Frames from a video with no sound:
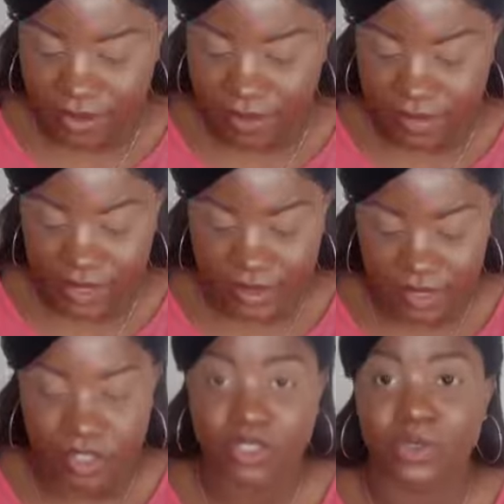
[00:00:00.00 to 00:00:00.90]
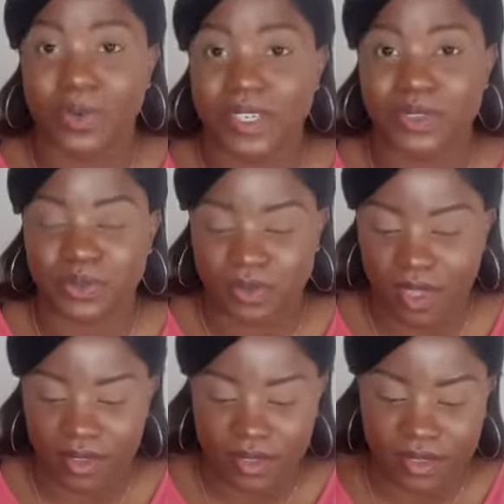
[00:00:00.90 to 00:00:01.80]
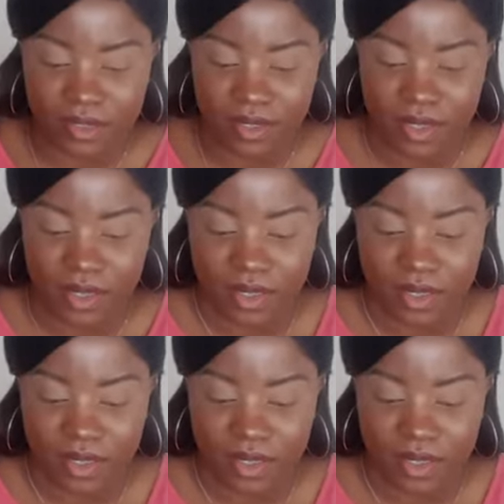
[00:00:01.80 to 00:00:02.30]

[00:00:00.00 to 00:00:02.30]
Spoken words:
value of this is $22.